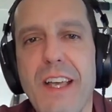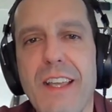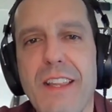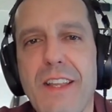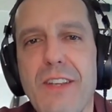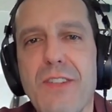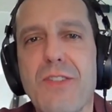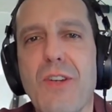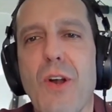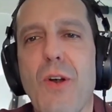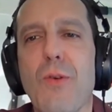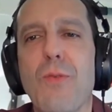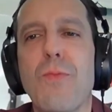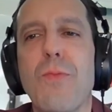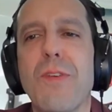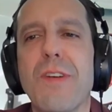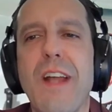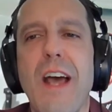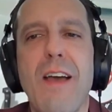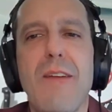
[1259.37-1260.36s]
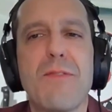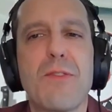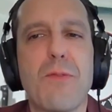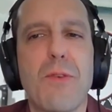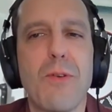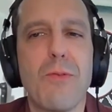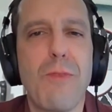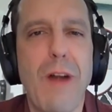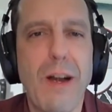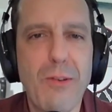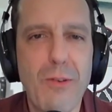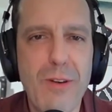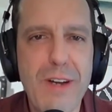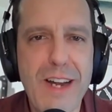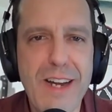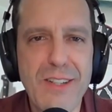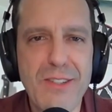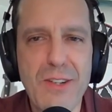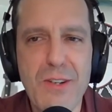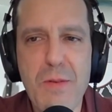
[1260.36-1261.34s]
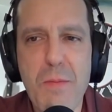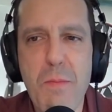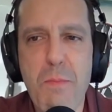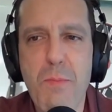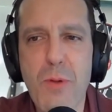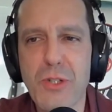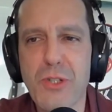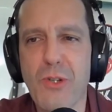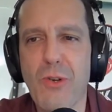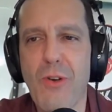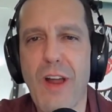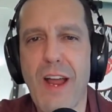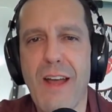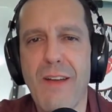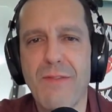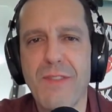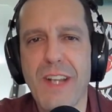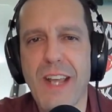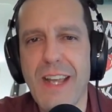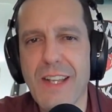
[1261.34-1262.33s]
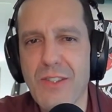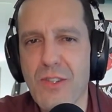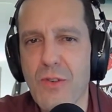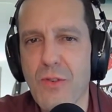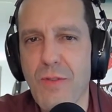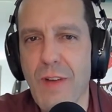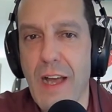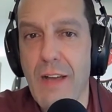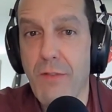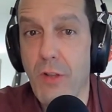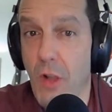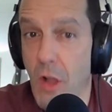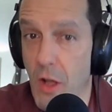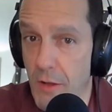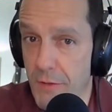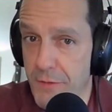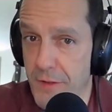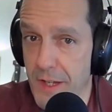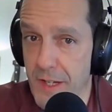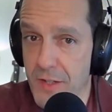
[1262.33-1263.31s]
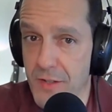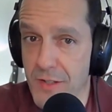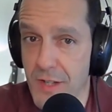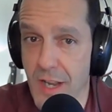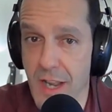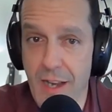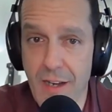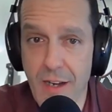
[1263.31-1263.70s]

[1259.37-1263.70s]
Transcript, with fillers: These are knives for recreation, bushcraft, and survival, all fixed and